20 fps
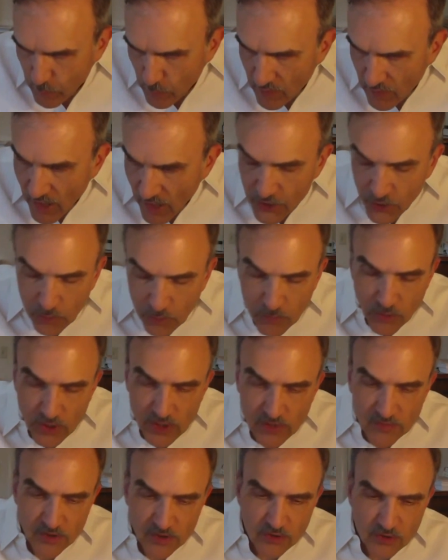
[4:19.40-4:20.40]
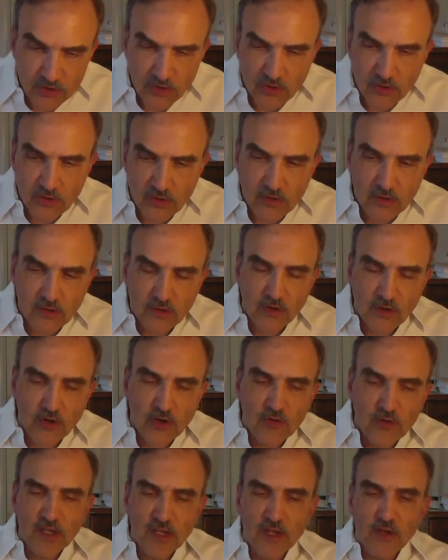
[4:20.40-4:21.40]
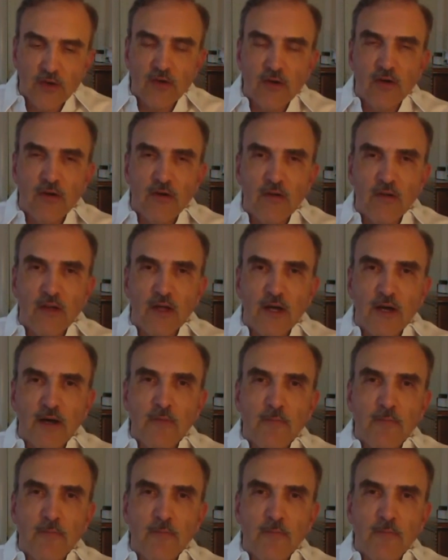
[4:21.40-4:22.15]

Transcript: I don't believe in curving at all.